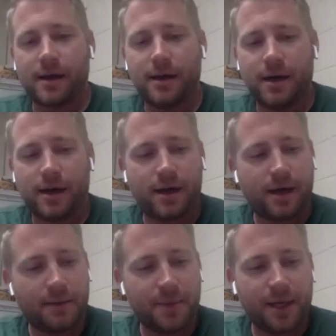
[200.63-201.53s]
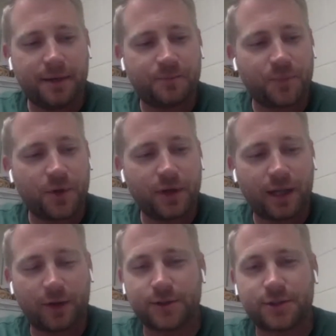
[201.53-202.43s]
I
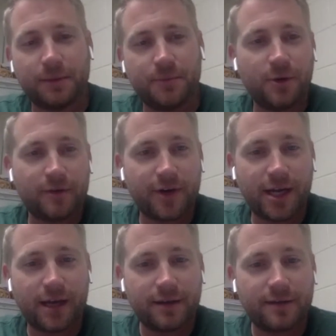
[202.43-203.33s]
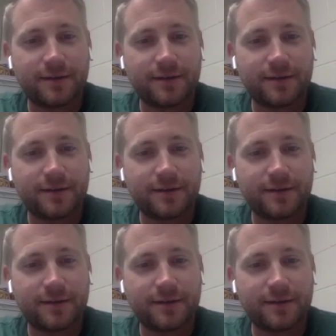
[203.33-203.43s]
learned something new every day.